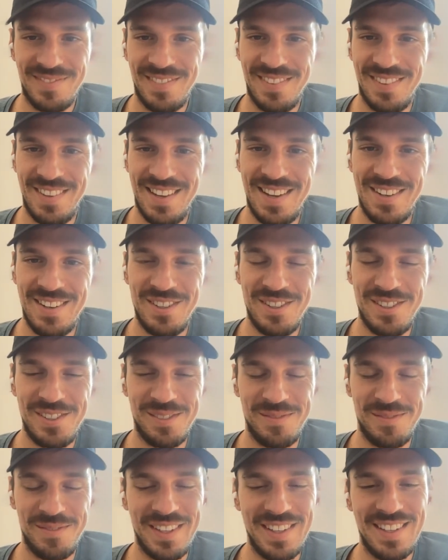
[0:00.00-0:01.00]
Yeah,
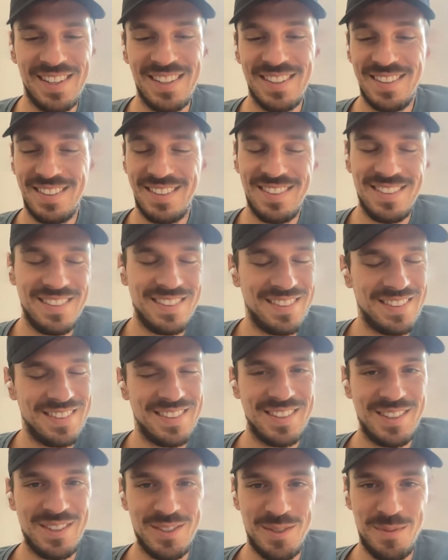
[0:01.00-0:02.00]
awesome. Yeah, that
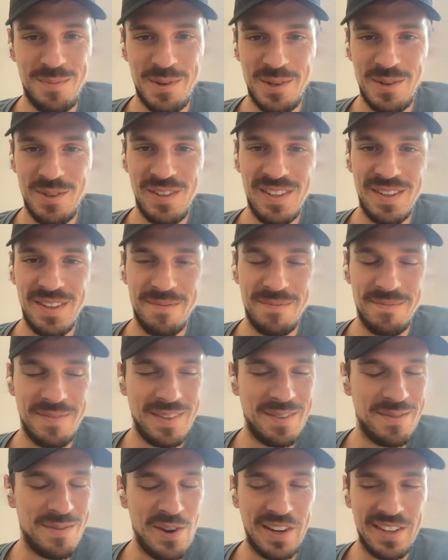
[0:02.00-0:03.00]
sounds super cool.
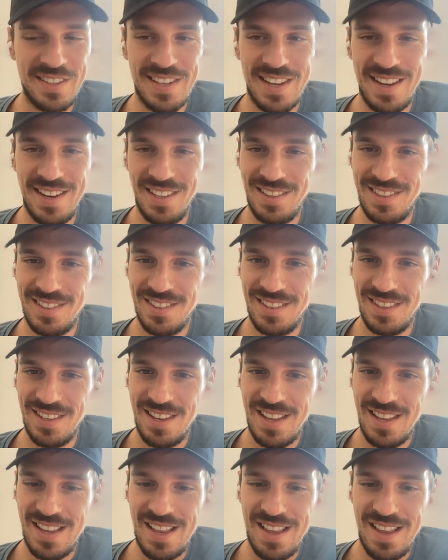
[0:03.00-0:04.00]
I'm very excited
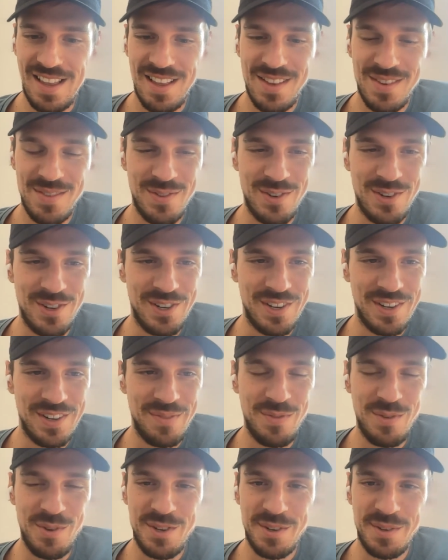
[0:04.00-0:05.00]
for the
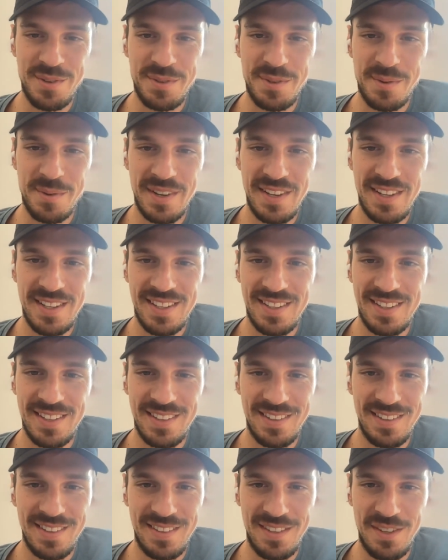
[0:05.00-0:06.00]
future of Squid,
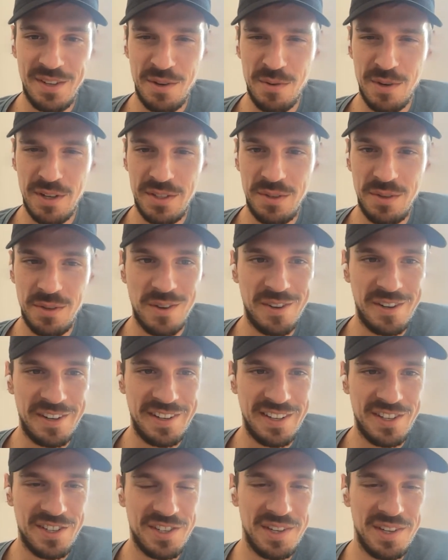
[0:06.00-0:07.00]
and you know what you
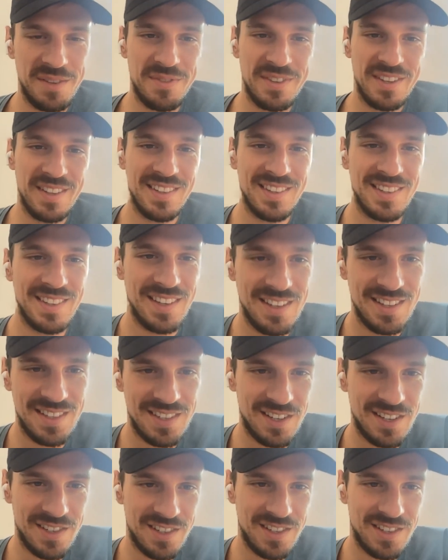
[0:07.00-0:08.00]
already achieved in
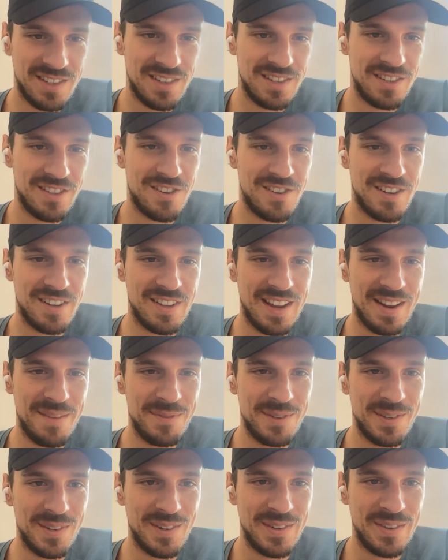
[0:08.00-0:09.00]
such a short time.
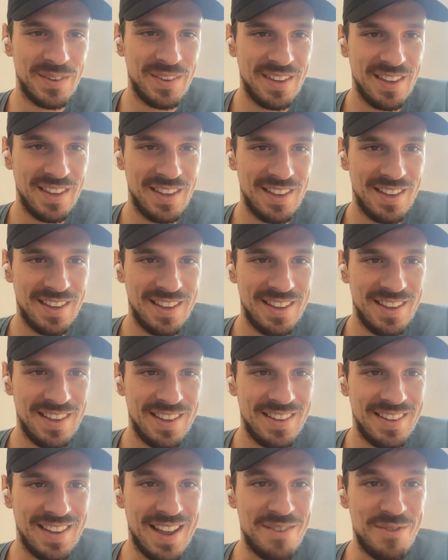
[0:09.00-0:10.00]
So
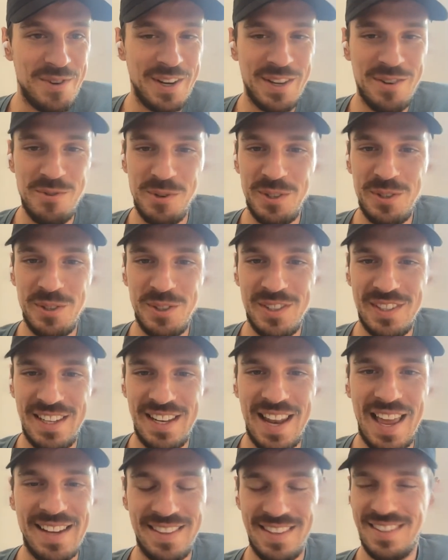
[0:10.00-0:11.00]
yeah, really cool to see
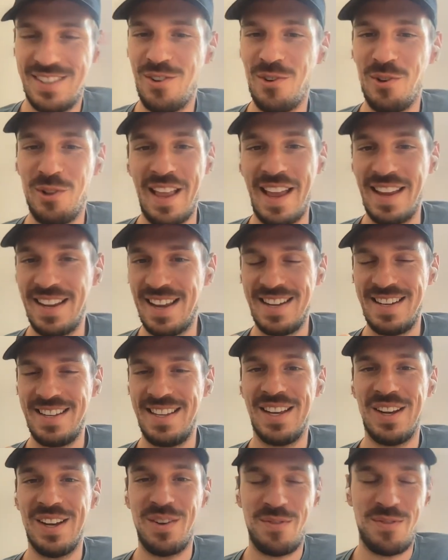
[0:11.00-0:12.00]
like this whole like
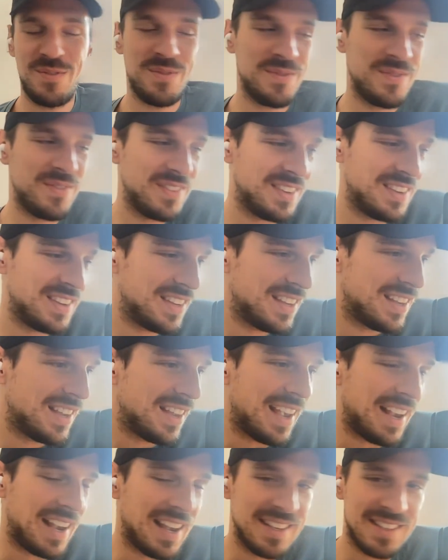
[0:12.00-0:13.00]
idea of,
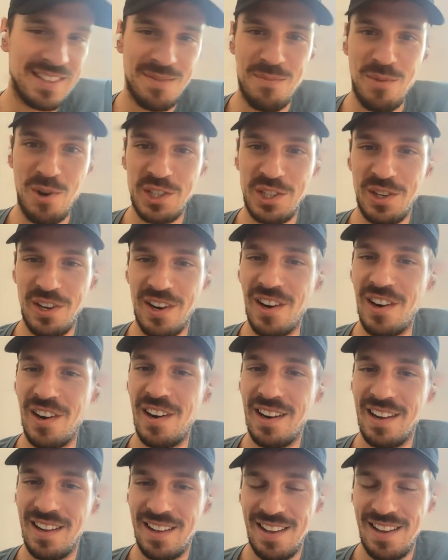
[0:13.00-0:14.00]
I guess, the modular